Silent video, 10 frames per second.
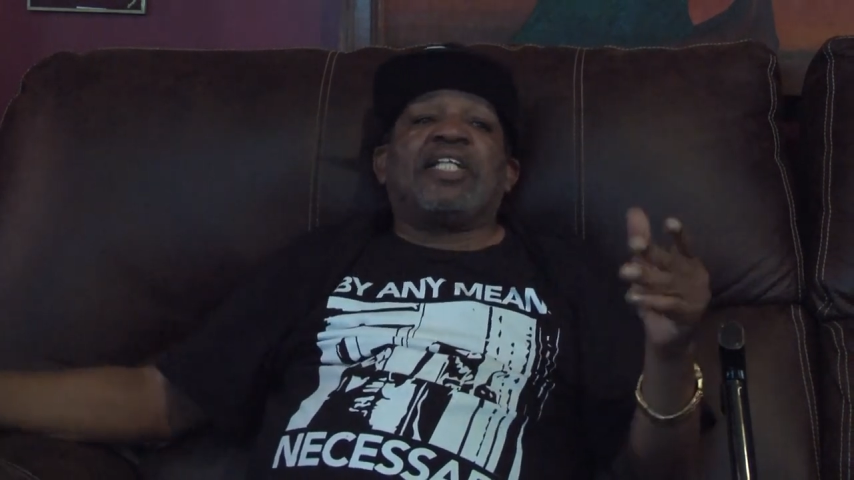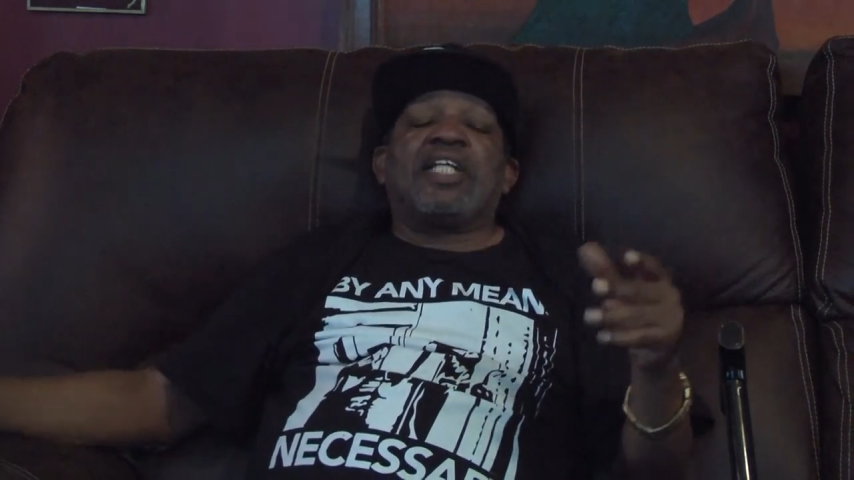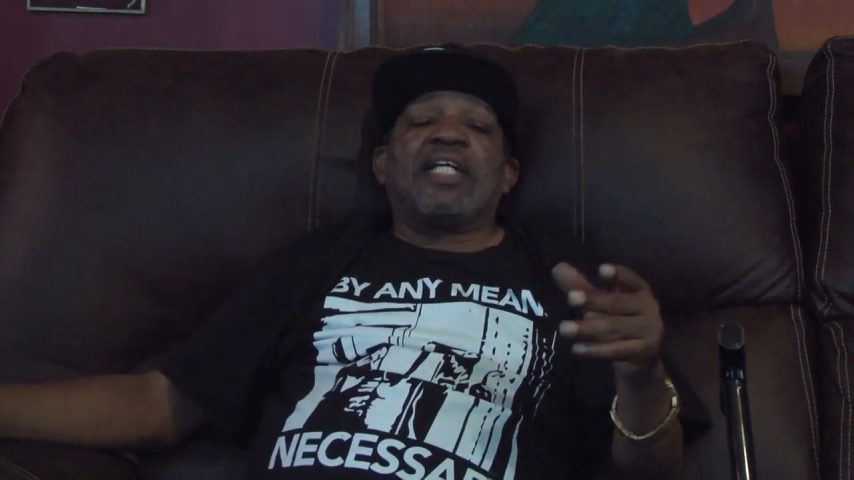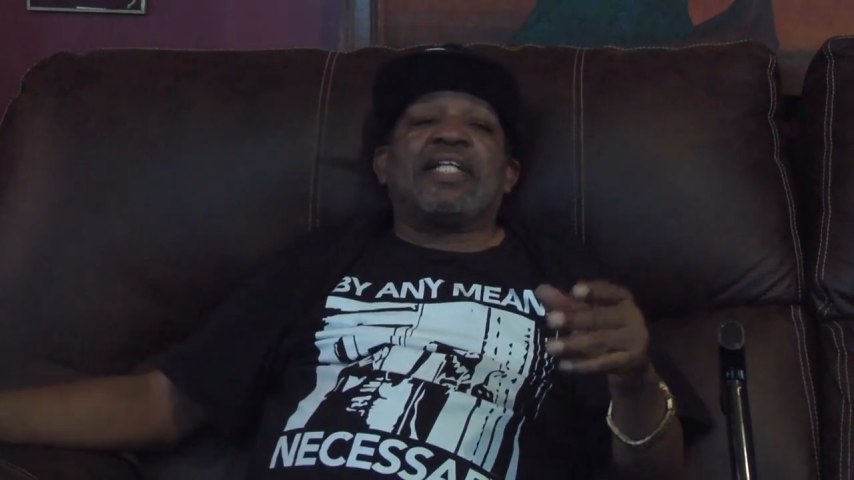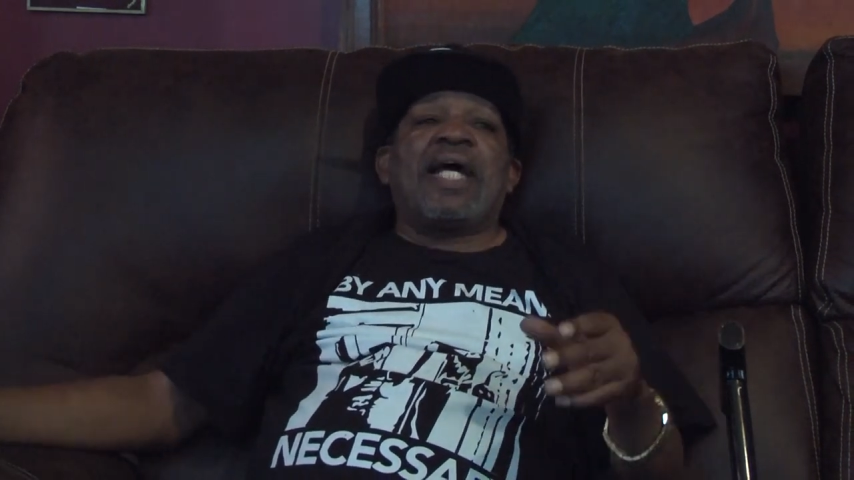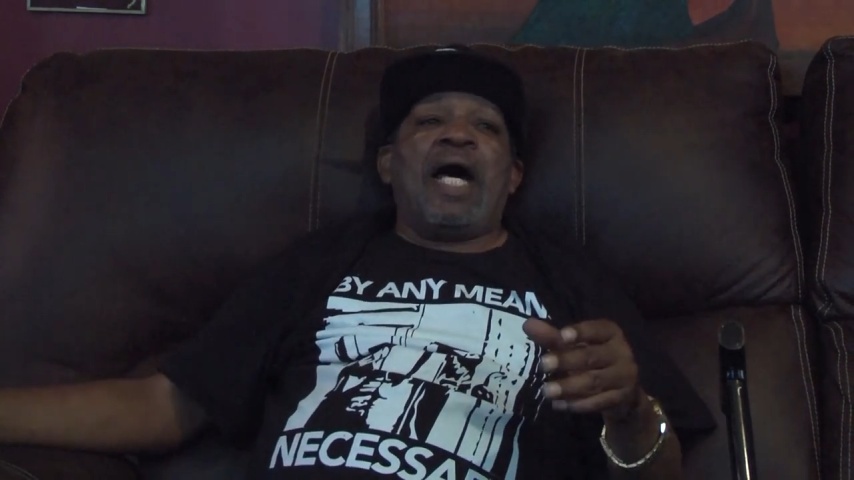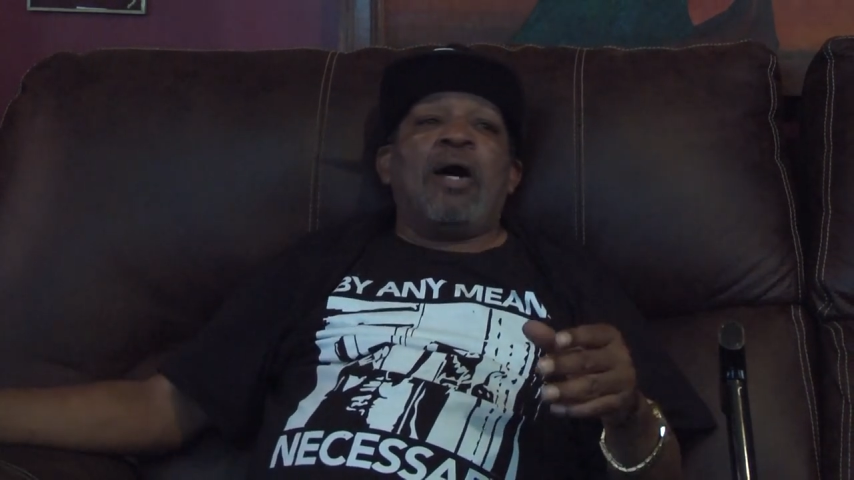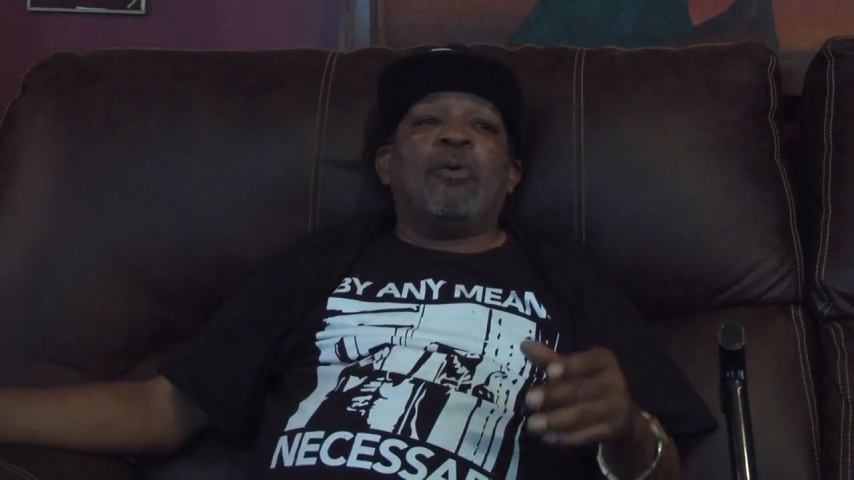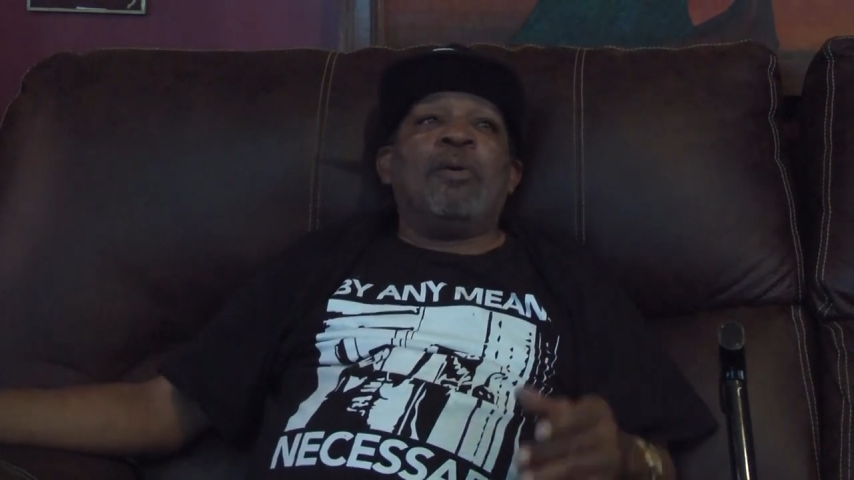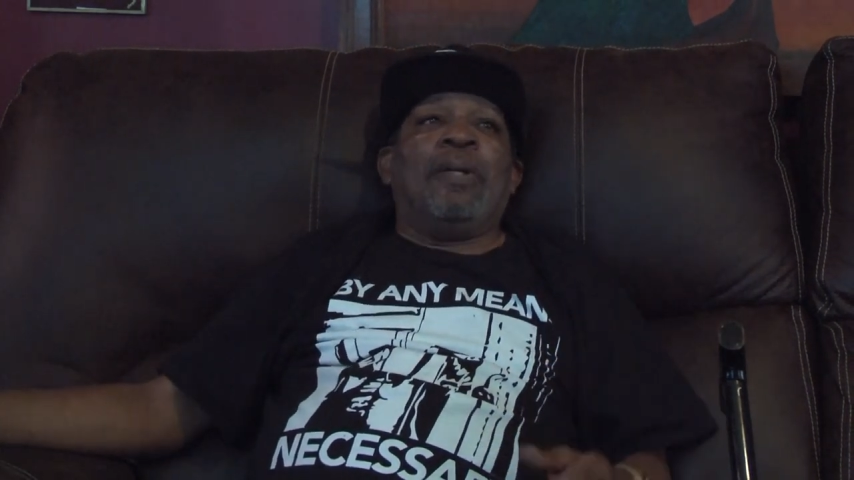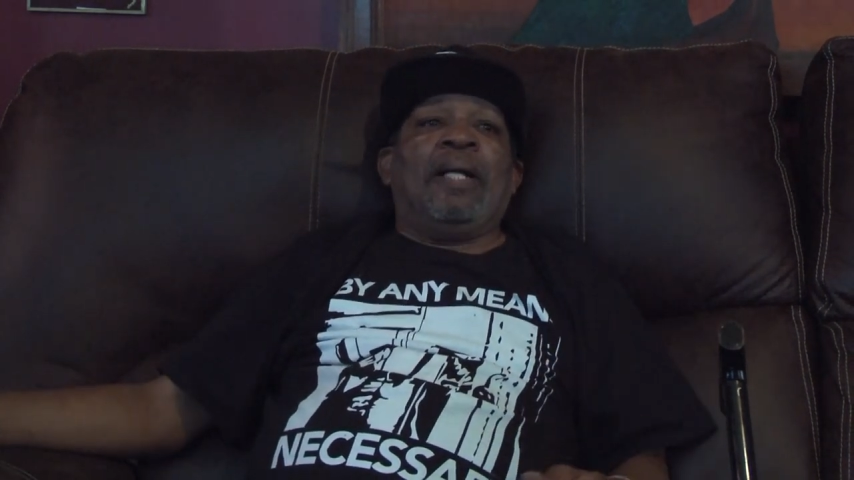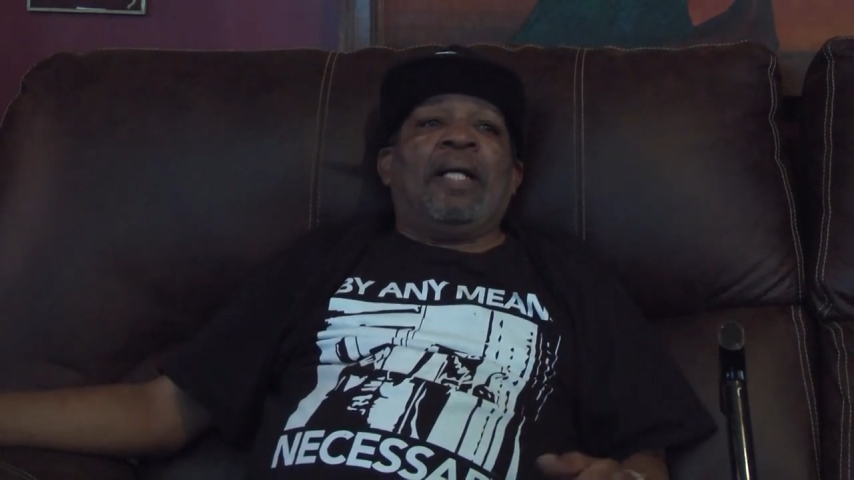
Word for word: shut down